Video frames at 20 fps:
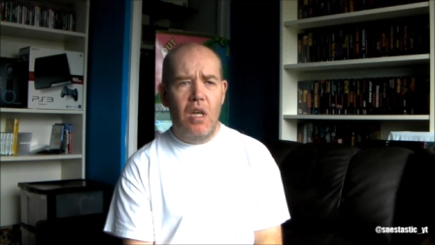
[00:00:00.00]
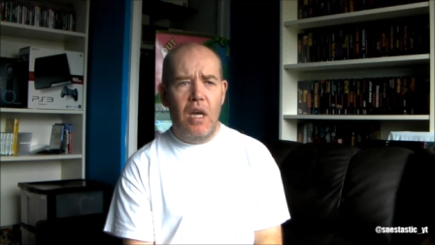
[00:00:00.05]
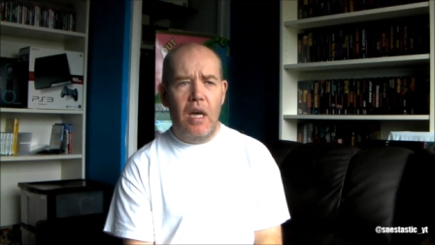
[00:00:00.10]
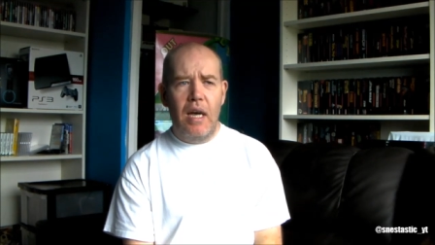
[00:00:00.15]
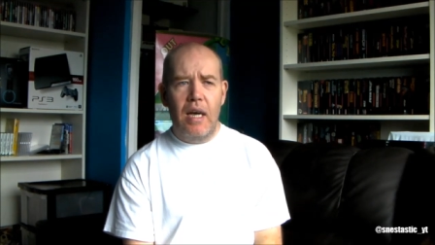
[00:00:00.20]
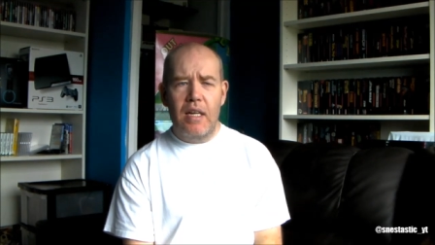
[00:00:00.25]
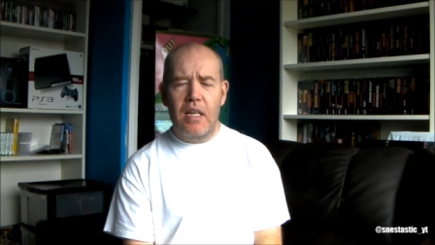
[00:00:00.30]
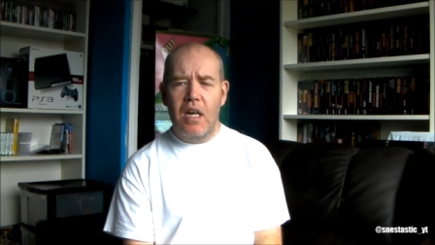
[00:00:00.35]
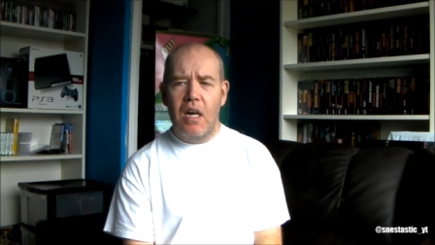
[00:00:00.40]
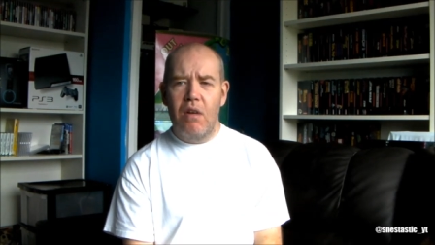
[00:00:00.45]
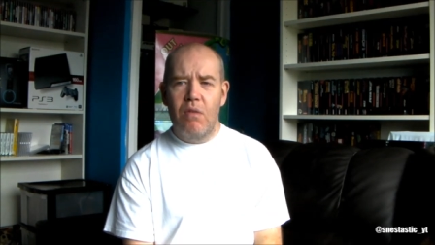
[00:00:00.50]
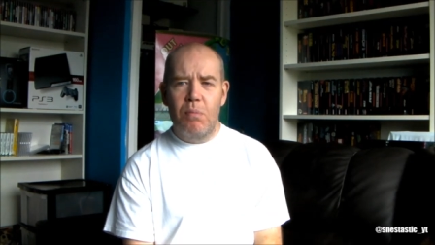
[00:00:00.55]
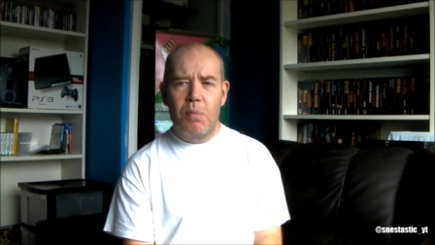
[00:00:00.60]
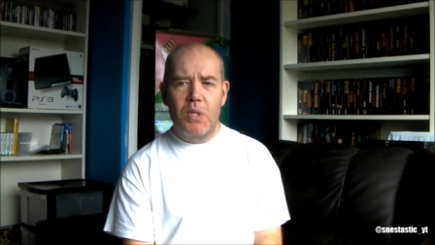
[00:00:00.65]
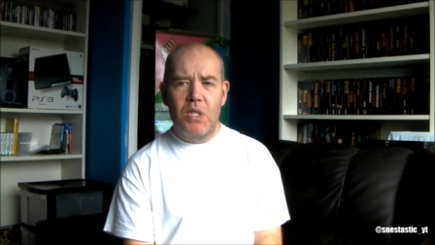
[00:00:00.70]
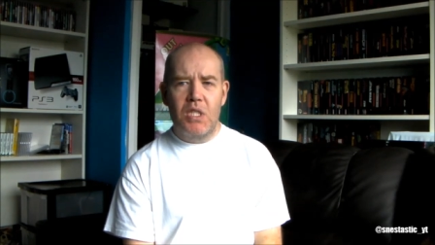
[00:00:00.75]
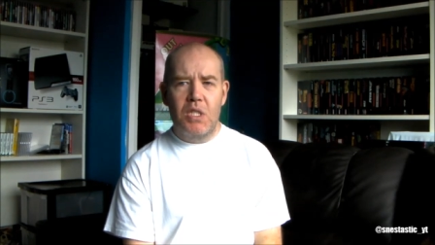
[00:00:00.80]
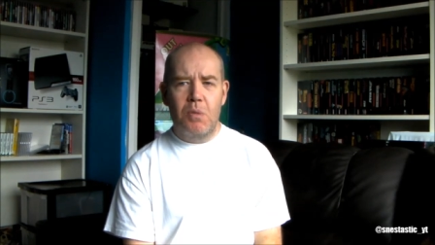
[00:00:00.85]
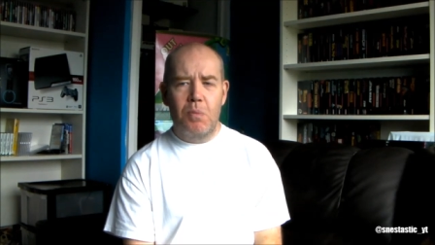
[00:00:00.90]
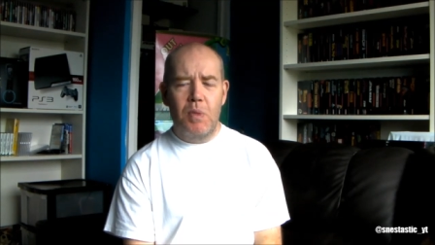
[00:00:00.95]
I can't
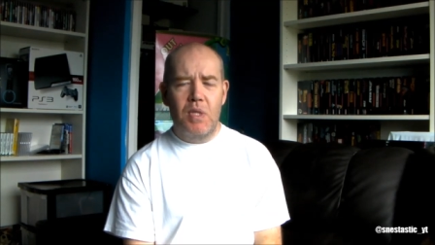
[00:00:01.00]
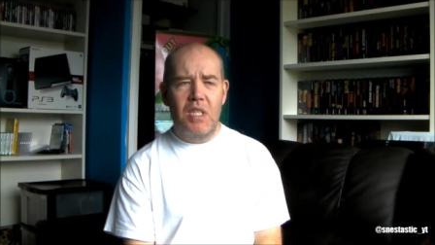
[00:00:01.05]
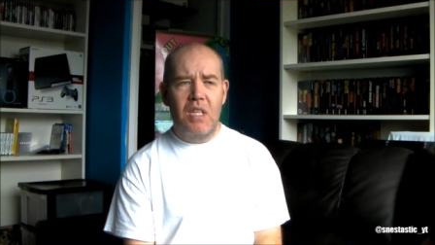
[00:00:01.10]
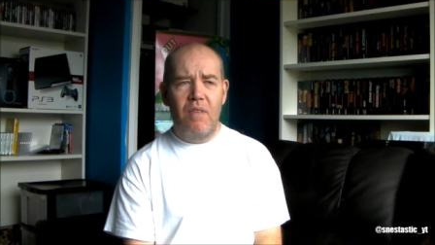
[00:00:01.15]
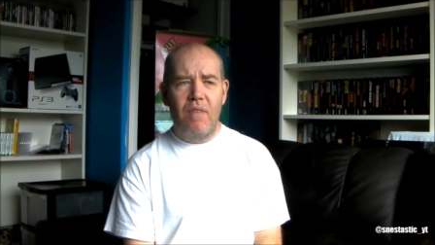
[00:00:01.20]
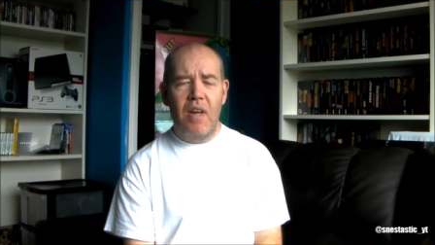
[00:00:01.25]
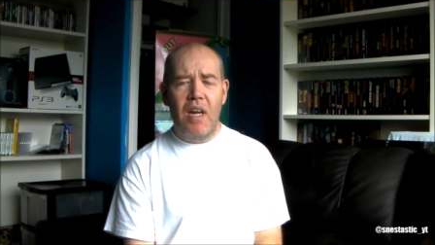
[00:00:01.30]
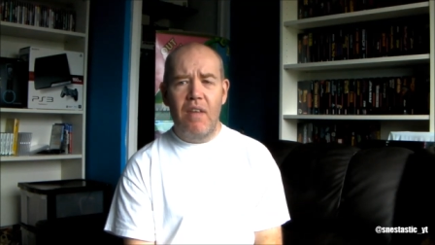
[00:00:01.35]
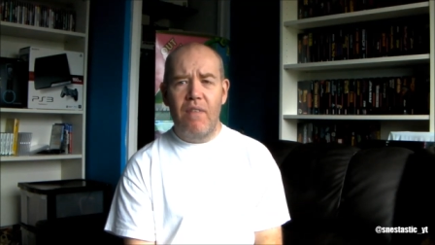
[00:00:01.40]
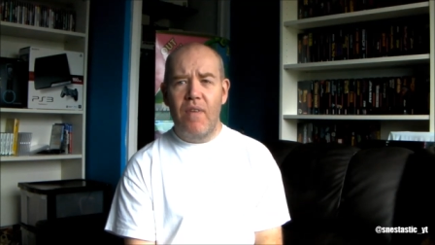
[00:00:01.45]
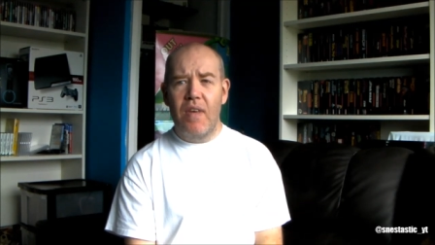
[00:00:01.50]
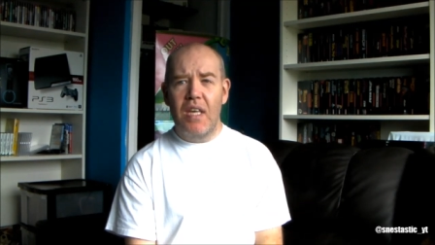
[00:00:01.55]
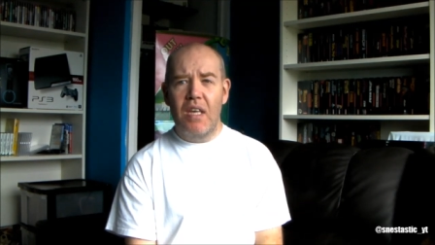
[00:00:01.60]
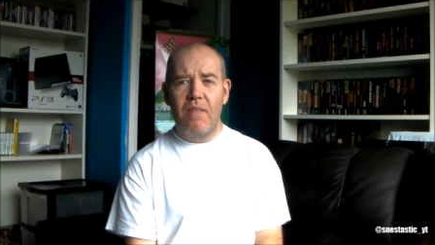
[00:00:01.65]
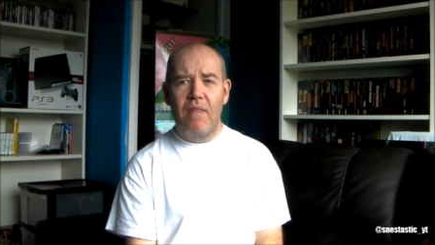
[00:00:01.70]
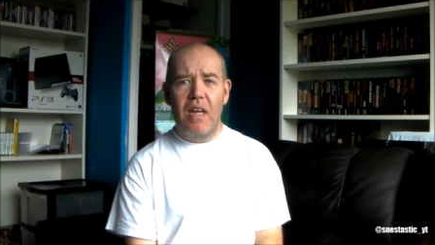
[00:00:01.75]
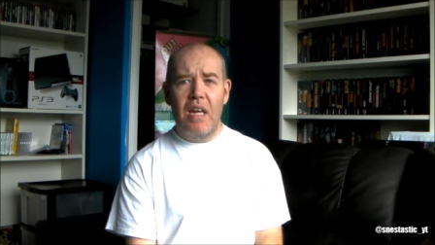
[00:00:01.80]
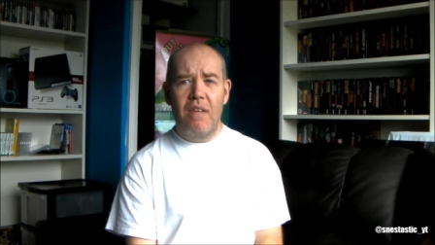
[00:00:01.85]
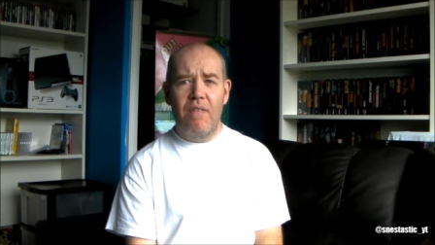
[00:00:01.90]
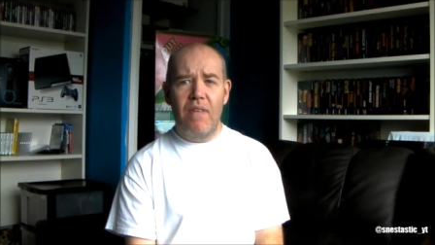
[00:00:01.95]
specifically think of
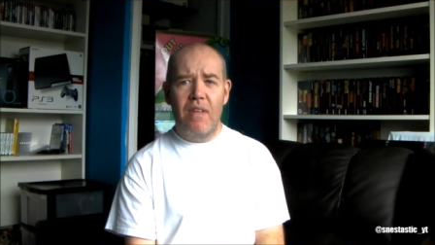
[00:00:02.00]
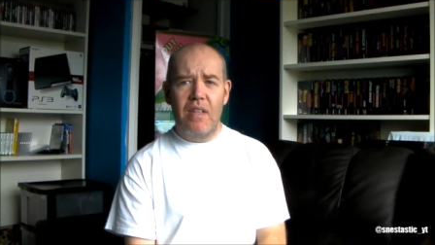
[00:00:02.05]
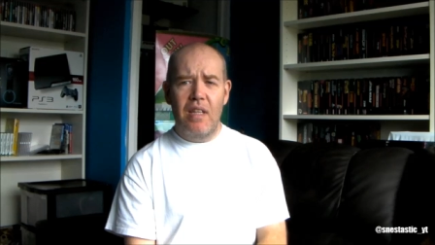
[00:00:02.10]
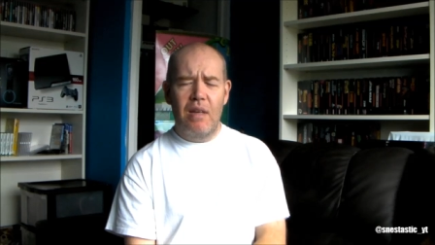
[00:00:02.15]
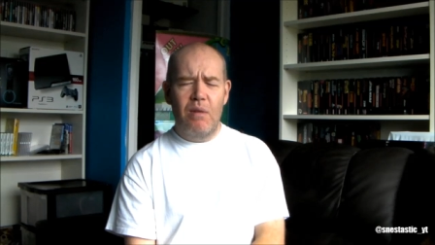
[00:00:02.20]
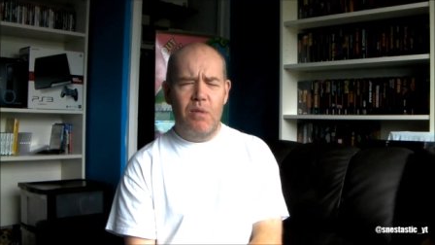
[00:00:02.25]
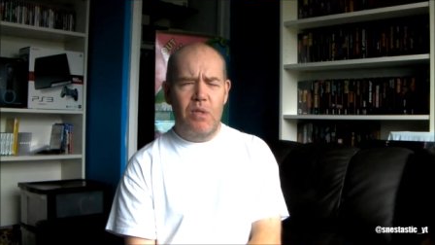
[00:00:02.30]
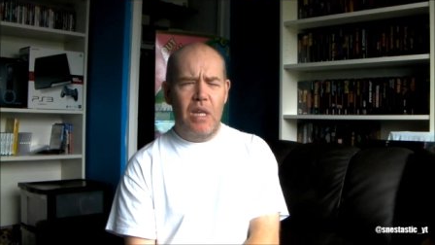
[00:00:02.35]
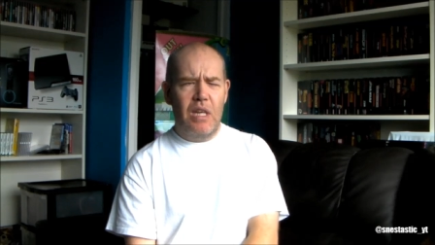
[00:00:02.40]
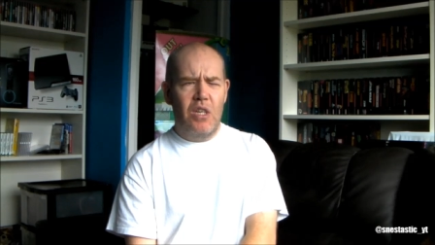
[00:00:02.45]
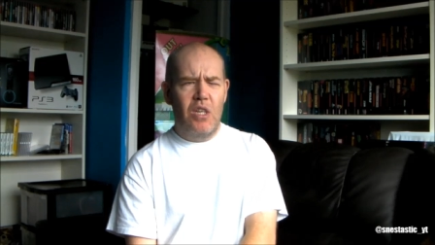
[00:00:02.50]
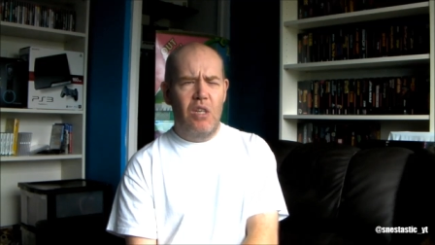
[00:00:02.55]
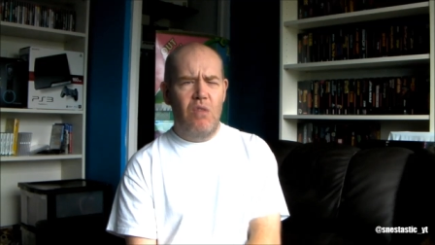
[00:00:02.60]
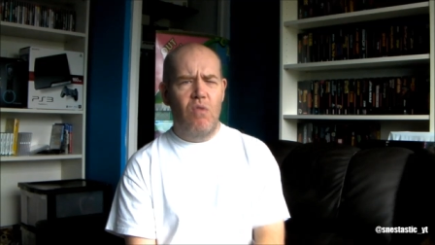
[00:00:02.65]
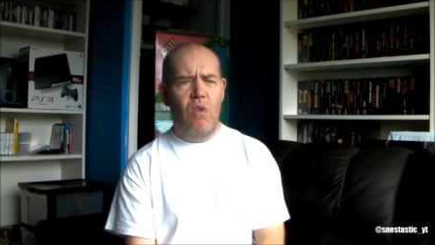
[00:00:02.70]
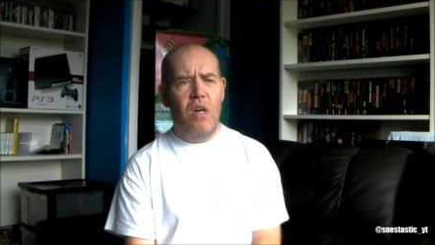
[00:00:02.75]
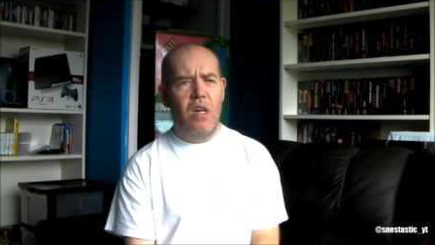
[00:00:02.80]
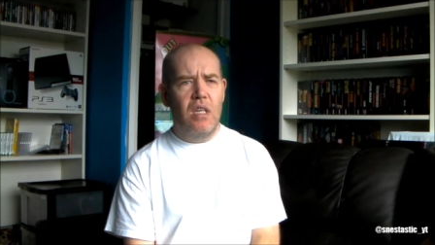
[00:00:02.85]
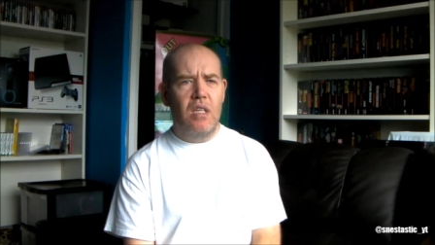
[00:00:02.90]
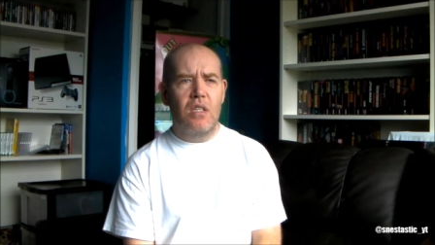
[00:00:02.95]
anything that was actually
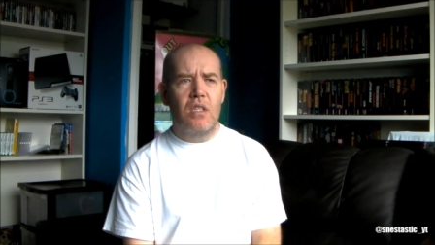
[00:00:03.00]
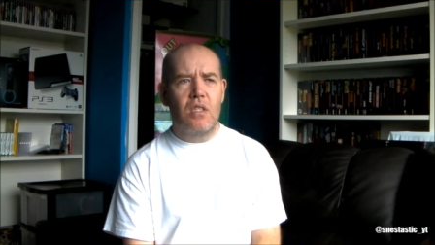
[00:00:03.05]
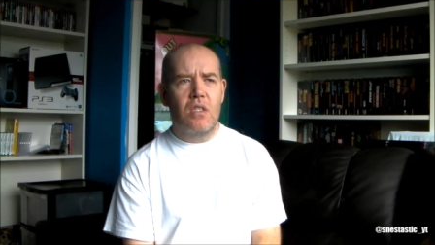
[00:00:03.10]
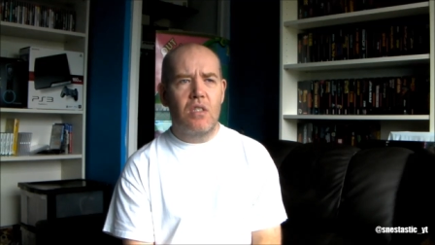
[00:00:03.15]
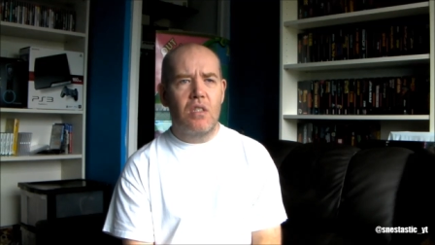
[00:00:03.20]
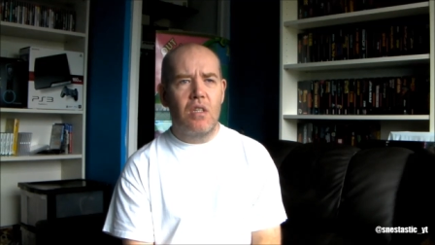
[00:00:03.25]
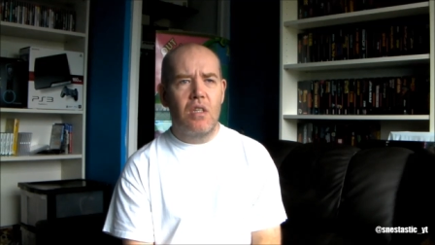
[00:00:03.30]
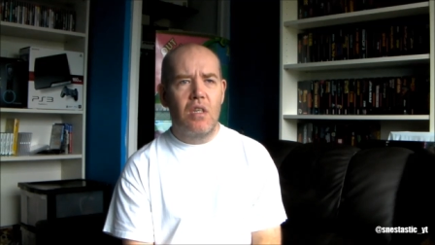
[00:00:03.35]
released